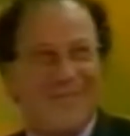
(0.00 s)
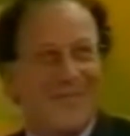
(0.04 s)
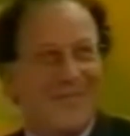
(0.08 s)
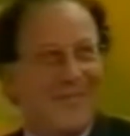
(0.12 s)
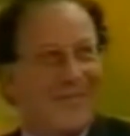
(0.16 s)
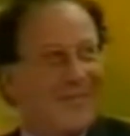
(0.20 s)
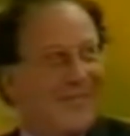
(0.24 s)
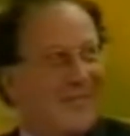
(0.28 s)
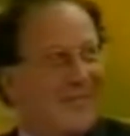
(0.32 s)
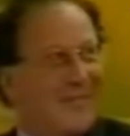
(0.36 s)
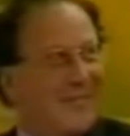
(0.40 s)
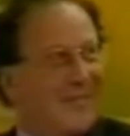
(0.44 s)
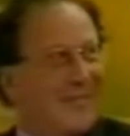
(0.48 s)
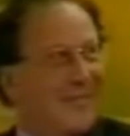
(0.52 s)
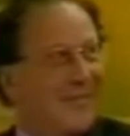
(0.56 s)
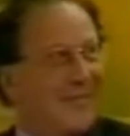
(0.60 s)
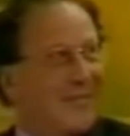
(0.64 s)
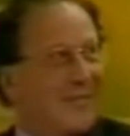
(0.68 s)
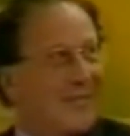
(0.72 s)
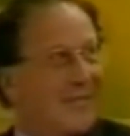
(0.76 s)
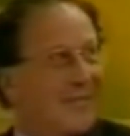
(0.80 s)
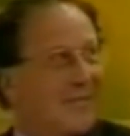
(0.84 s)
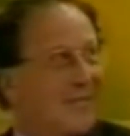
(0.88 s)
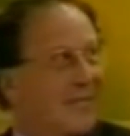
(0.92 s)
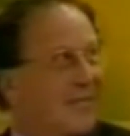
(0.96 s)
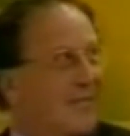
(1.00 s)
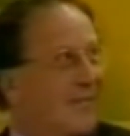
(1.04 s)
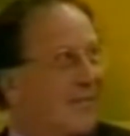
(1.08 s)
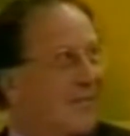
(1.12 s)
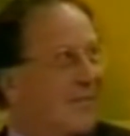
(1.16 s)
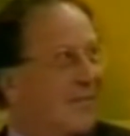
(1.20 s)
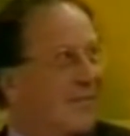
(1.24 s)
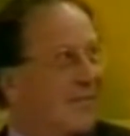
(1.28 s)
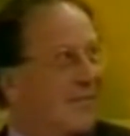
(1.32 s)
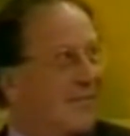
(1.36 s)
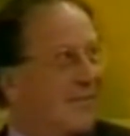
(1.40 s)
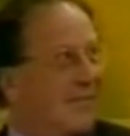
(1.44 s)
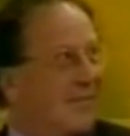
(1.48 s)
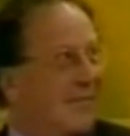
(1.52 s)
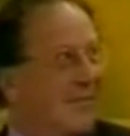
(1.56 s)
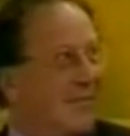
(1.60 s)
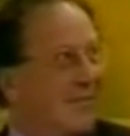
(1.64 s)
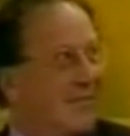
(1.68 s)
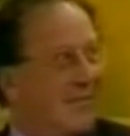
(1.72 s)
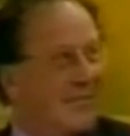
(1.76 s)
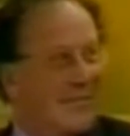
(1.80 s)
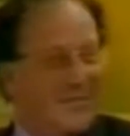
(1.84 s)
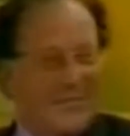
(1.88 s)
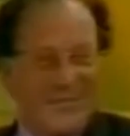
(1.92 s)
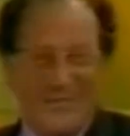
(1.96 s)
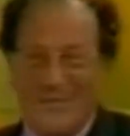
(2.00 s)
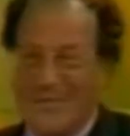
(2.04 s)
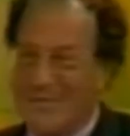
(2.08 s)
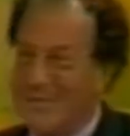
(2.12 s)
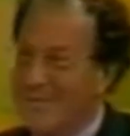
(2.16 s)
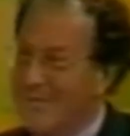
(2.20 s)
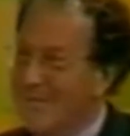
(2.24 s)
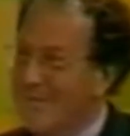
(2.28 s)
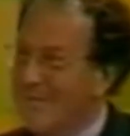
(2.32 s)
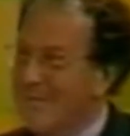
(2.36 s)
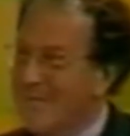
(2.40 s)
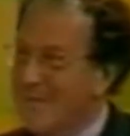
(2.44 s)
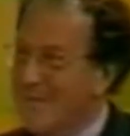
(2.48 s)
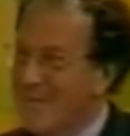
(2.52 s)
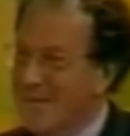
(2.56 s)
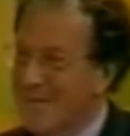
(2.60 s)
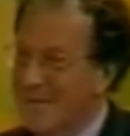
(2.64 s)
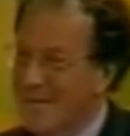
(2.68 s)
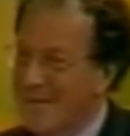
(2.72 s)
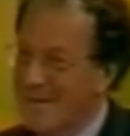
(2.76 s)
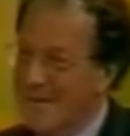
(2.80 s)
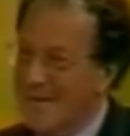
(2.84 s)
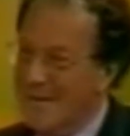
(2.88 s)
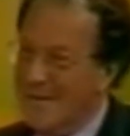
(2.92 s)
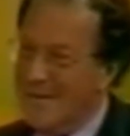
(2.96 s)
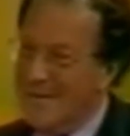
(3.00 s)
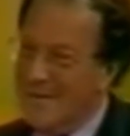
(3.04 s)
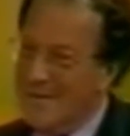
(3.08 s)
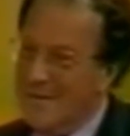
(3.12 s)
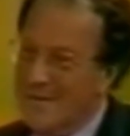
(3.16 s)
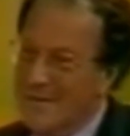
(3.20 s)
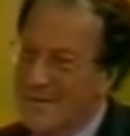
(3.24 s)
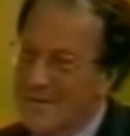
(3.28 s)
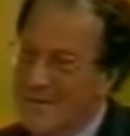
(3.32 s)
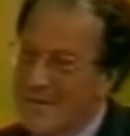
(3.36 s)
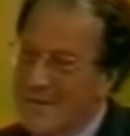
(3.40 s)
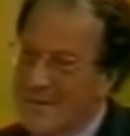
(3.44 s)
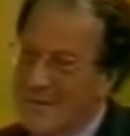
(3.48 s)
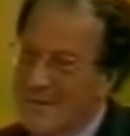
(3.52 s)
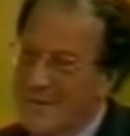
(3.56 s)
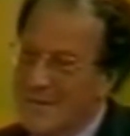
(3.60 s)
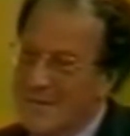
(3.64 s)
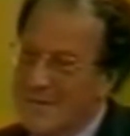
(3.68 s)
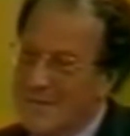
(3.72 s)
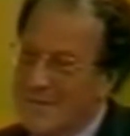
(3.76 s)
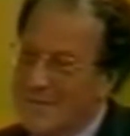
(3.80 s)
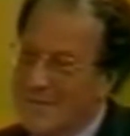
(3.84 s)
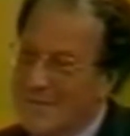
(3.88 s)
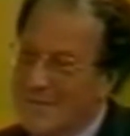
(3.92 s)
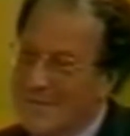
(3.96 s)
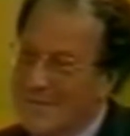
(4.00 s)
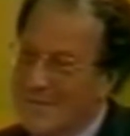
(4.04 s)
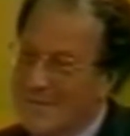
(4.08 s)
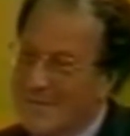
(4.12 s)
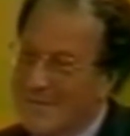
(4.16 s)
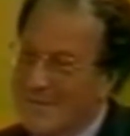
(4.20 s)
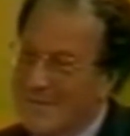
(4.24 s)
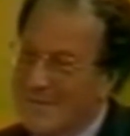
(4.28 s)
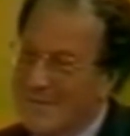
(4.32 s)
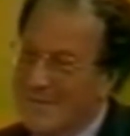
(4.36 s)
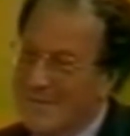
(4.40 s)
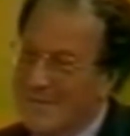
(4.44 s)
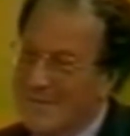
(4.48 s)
The person shown says nothing.